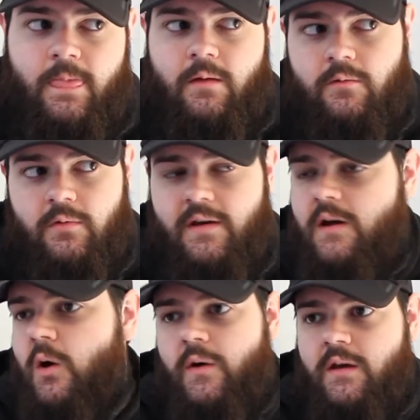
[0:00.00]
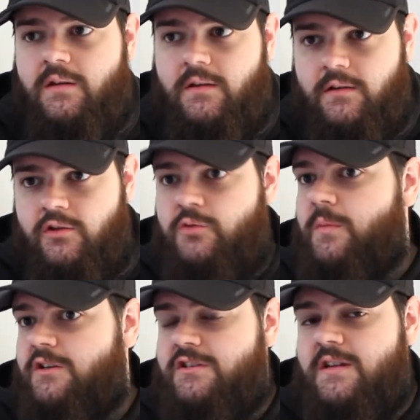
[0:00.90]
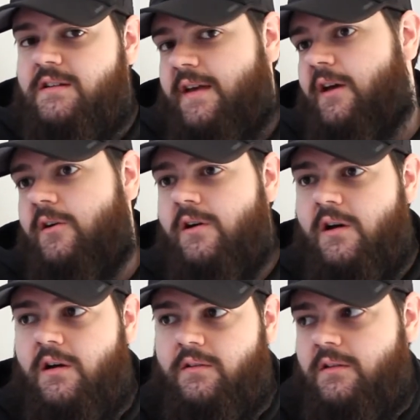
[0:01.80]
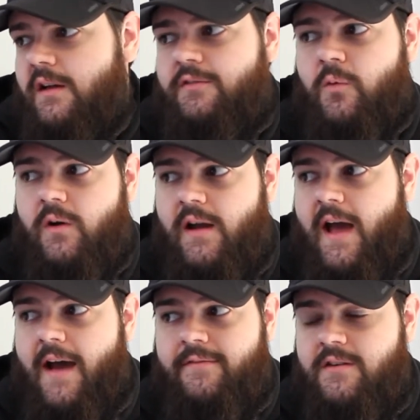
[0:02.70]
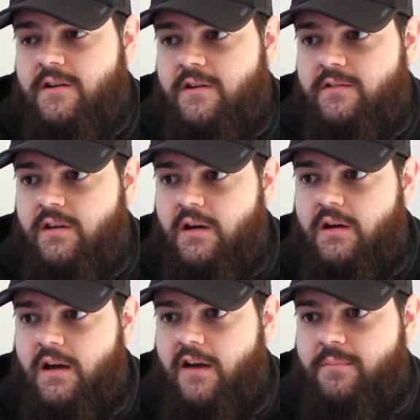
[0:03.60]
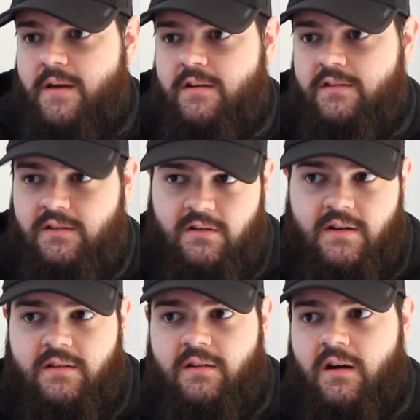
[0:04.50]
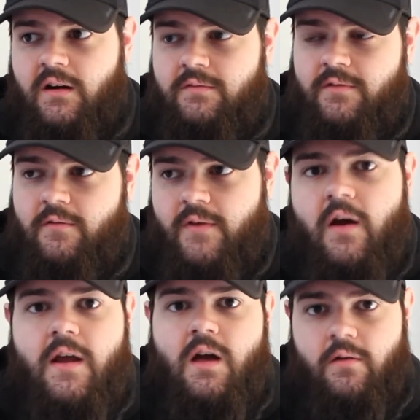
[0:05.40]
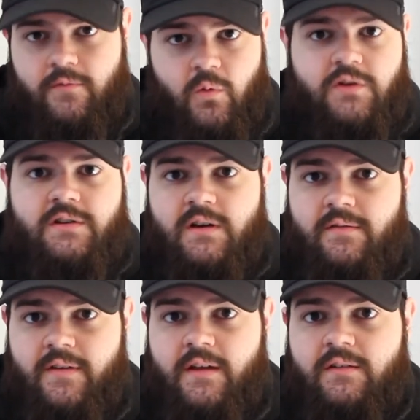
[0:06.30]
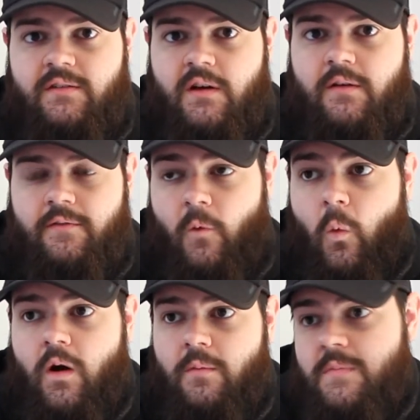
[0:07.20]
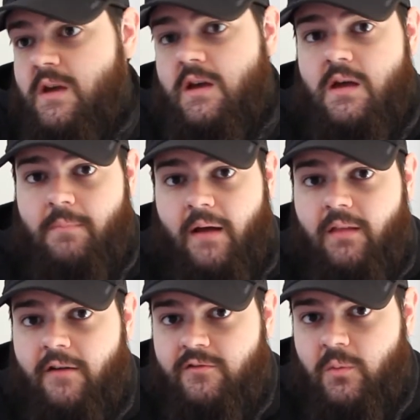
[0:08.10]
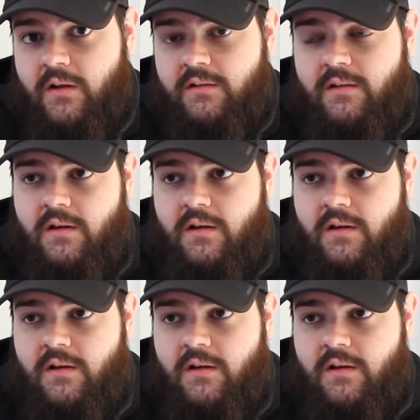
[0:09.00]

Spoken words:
Without going into too much detail, the last 4.5 years have been a series of very unfortunate events for me and my loved ones.